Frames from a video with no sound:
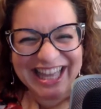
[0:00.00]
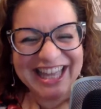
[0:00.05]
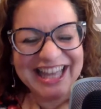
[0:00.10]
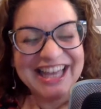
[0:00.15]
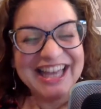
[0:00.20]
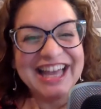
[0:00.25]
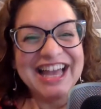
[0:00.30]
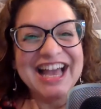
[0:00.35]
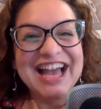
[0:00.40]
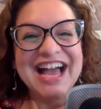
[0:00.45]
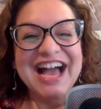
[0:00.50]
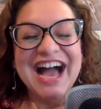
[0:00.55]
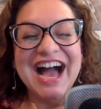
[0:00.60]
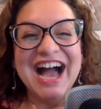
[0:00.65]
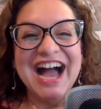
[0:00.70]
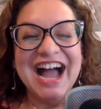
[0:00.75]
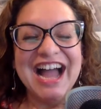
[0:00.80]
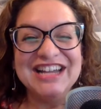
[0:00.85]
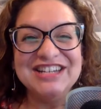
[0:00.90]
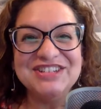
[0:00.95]
uh,
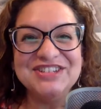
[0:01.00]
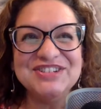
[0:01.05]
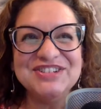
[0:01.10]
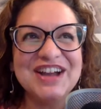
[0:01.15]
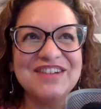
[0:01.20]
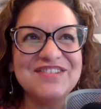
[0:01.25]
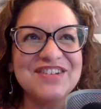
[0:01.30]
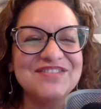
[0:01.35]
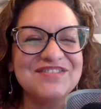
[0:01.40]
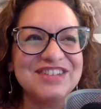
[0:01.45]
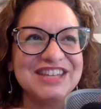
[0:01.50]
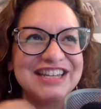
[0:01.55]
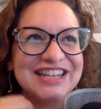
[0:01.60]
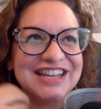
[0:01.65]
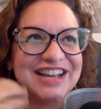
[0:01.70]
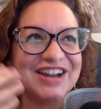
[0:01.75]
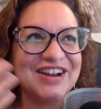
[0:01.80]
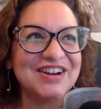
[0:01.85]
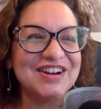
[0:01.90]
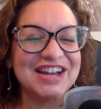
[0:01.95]
i do have a
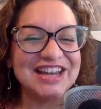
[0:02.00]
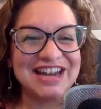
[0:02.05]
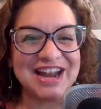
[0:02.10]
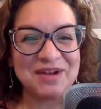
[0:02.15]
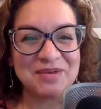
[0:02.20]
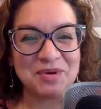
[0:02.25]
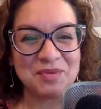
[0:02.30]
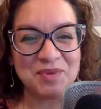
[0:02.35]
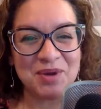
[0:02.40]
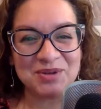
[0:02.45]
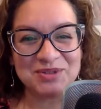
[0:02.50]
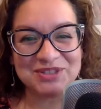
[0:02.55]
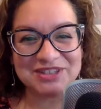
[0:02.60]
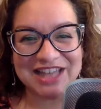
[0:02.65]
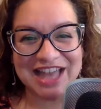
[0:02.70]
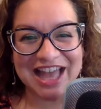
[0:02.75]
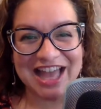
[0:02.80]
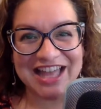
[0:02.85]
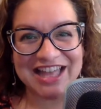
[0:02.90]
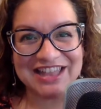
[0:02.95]
video and i will post
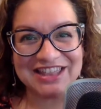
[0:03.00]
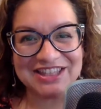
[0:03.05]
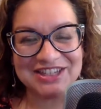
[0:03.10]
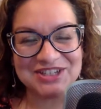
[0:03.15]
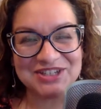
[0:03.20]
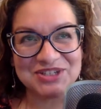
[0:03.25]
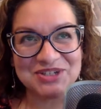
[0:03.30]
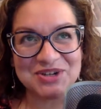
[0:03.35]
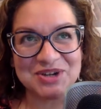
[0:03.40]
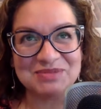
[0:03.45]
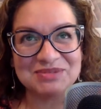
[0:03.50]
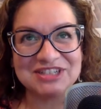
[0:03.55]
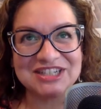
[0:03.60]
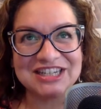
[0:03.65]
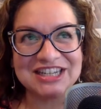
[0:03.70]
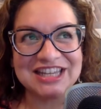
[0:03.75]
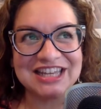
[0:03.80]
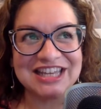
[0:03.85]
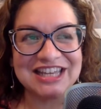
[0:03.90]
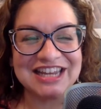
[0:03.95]
that in the
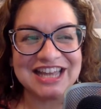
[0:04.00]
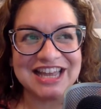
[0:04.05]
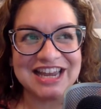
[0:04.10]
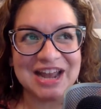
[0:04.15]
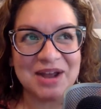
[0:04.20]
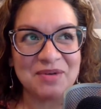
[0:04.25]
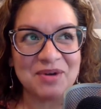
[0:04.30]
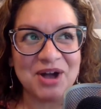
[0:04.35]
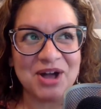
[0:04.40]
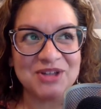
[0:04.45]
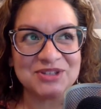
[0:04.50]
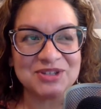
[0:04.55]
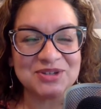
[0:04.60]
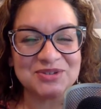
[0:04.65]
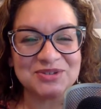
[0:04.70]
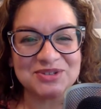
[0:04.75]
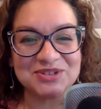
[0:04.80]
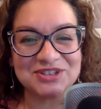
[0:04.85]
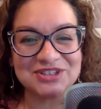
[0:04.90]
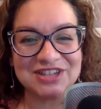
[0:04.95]
description and i will
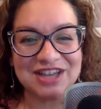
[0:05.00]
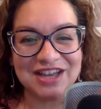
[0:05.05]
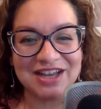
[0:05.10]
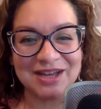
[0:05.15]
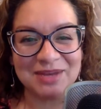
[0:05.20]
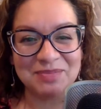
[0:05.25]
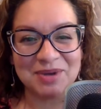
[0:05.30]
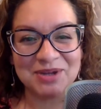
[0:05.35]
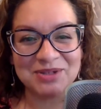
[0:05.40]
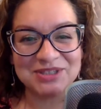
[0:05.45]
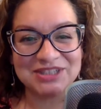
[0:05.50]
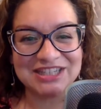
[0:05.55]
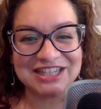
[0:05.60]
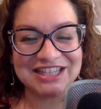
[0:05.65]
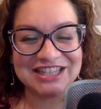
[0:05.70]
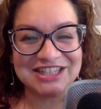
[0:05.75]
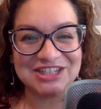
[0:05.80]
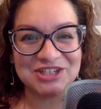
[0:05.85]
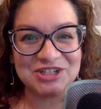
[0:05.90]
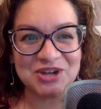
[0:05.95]
also uh, post it
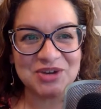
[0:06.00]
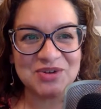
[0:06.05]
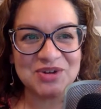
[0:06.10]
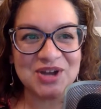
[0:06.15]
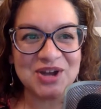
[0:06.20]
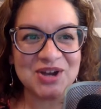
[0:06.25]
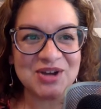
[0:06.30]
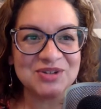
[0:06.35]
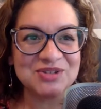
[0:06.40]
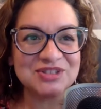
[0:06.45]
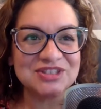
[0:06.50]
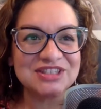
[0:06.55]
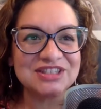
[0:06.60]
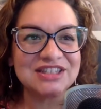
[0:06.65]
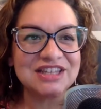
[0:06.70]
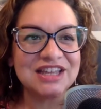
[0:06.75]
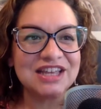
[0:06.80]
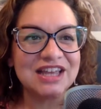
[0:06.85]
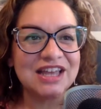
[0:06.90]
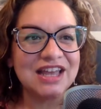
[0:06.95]
in the show
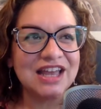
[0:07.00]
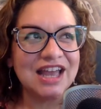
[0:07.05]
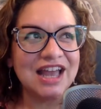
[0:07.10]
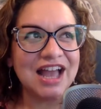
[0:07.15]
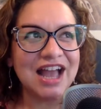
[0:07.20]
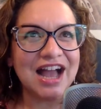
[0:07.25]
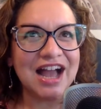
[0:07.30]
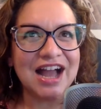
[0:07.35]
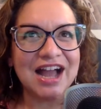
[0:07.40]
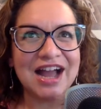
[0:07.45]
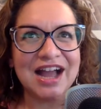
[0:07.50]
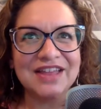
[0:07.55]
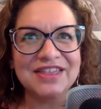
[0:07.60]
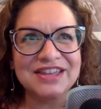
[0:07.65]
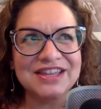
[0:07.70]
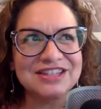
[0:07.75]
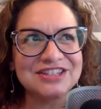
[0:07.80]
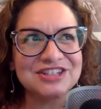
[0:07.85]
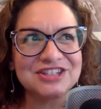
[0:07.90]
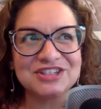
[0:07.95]
notes uh, i
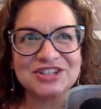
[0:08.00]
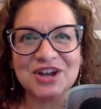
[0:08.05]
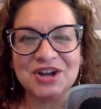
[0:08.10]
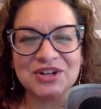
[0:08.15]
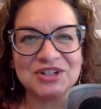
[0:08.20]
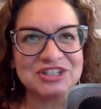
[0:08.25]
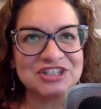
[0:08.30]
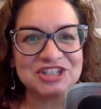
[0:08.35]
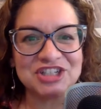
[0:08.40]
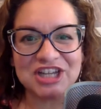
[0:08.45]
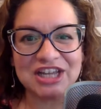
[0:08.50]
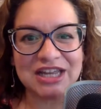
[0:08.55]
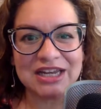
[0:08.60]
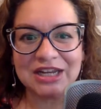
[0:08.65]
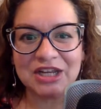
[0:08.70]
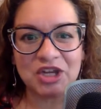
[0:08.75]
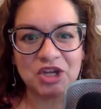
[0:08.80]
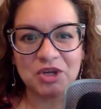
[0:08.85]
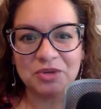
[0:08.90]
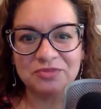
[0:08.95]
think it's just called
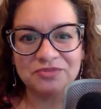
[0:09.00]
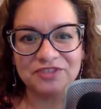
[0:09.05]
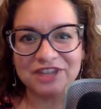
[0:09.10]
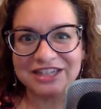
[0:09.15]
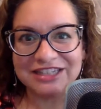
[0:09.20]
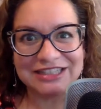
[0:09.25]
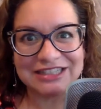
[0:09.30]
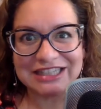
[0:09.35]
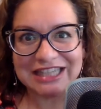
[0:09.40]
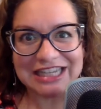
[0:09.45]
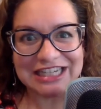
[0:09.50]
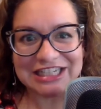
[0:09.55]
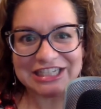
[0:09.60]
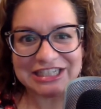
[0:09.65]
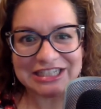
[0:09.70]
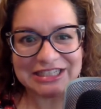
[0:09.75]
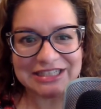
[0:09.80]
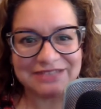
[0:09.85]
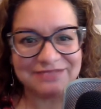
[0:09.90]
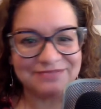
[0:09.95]
chicken coop
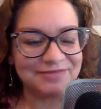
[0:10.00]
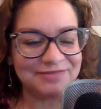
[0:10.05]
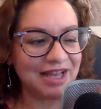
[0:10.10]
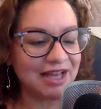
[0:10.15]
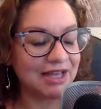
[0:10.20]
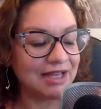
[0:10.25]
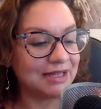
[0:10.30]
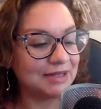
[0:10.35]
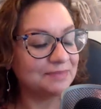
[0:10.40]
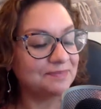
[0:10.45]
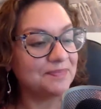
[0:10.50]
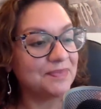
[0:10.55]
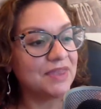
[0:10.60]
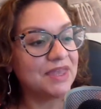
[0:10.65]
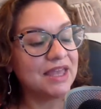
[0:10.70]
ventilation um,